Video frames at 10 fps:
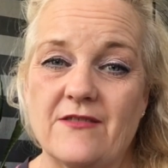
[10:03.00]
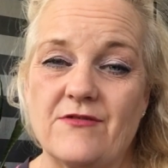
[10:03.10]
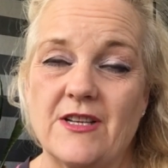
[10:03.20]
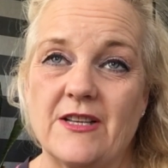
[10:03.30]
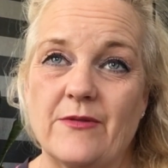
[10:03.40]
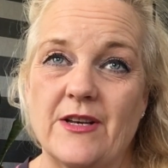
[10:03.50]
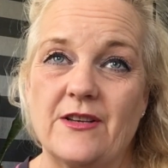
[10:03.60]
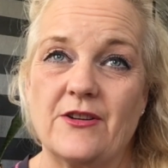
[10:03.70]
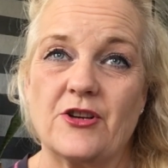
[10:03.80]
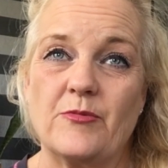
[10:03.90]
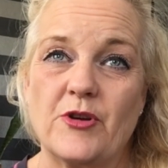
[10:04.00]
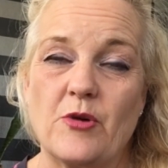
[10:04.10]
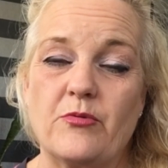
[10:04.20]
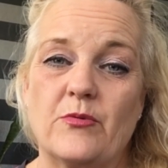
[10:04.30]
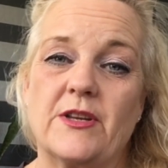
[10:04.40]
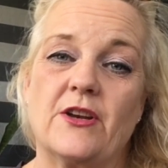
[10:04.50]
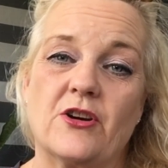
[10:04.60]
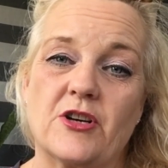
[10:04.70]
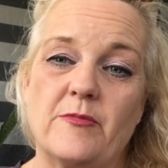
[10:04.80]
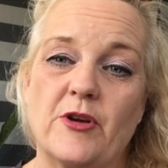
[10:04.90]
really, when you're going to be open, when you're not
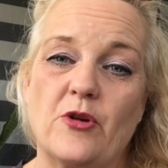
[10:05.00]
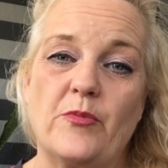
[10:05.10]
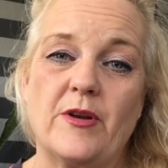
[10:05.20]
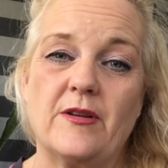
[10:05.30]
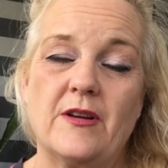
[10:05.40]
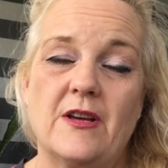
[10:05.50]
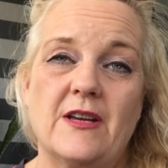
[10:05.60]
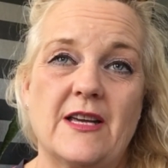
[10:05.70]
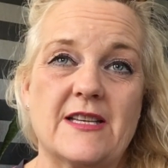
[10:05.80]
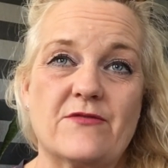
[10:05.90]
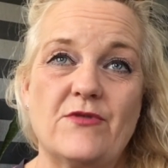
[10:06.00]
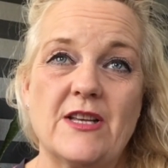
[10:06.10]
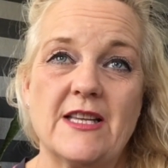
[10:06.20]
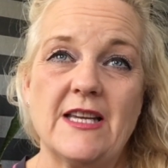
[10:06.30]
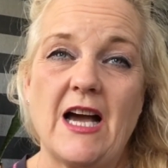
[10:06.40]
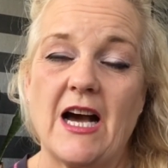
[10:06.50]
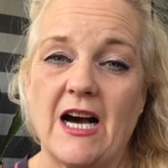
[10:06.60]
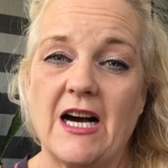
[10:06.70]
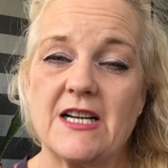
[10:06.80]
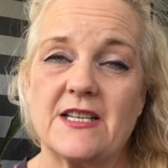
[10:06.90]
going to be open. It's really
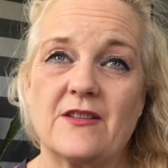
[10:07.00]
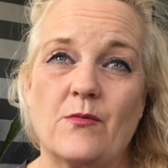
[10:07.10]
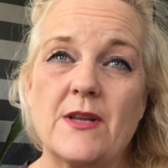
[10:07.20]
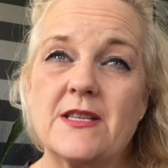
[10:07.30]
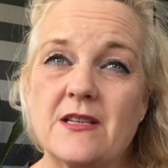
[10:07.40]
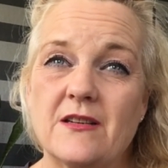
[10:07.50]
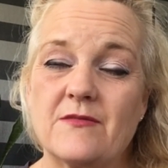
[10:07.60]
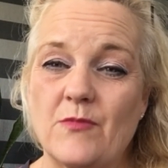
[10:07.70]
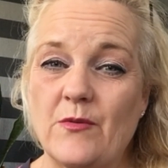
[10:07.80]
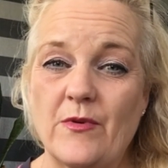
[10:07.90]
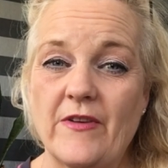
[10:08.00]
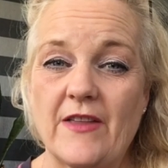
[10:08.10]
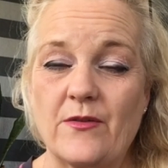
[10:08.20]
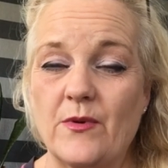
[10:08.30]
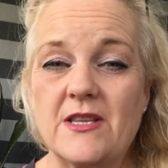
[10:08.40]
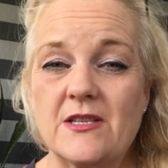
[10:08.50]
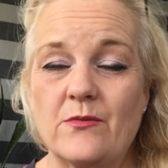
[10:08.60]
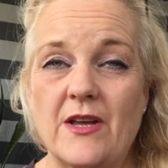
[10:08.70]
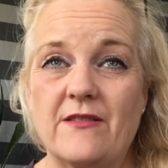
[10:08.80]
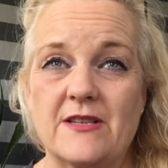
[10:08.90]
hard. And the winter, we've had the winter
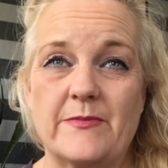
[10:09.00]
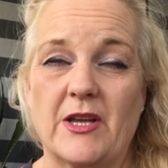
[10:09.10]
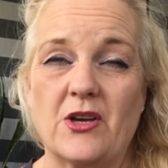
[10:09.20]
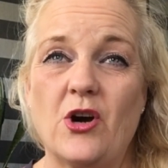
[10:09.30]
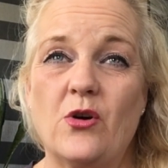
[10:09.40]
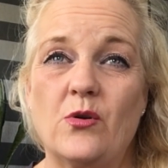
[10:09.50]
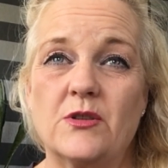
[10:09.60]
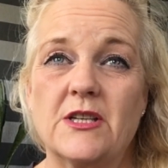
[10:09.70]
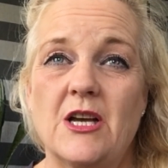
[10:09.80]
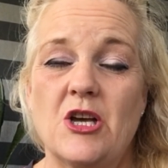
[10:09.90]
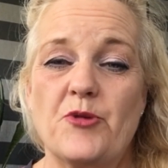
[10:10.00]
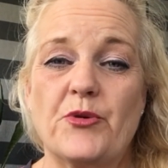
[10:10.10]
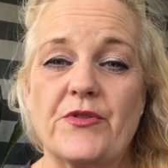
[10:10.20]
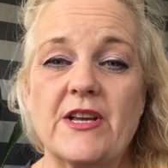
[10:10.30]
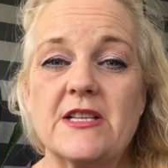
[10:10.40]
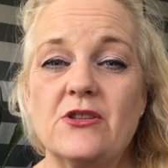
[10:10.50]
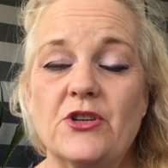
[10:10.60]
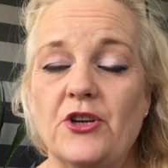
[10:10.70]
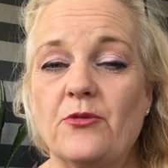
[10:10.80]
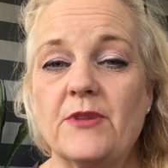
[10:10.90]
weather, it's been cold, but things are
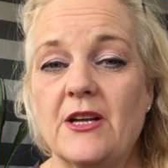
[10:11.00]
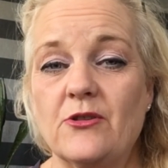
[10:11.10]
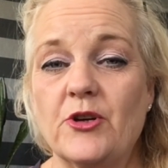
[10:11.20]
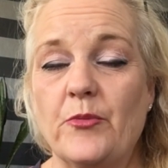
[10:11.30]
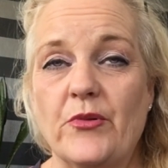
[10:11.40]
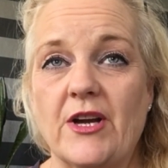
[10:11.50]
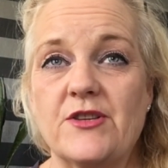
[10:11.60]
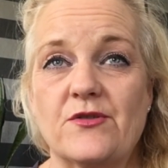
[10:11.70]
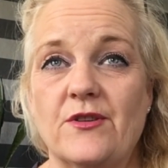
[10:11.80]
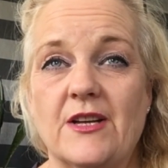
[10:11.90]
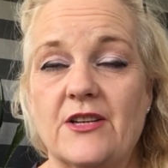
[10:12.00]
looking up now, looking brighter, and